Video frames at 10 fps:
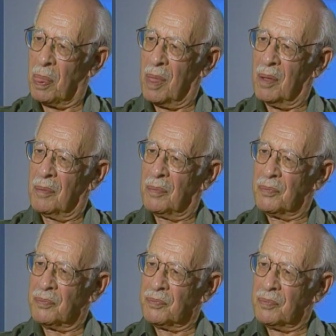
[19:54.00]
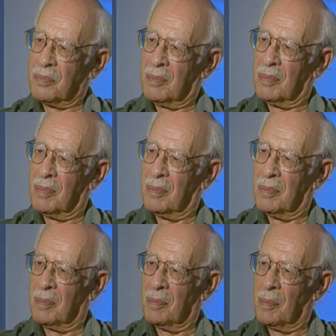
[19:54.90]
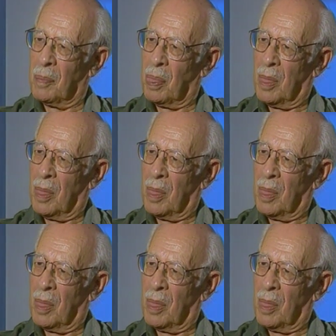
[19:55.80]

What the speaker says: (no one is talking)